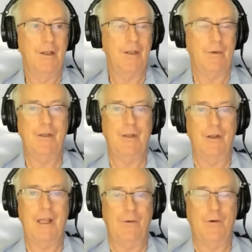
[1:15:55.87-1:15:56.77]
So I
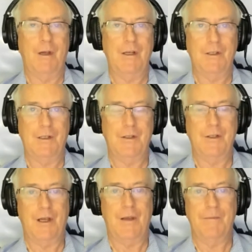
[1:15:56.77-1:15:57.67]
don't have a great deal of
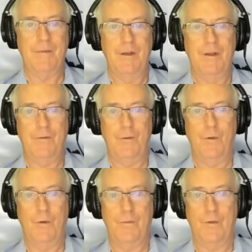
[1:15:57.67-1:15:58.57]
time
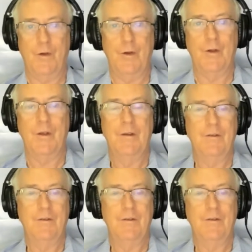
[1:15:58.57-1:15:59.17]
for, for her.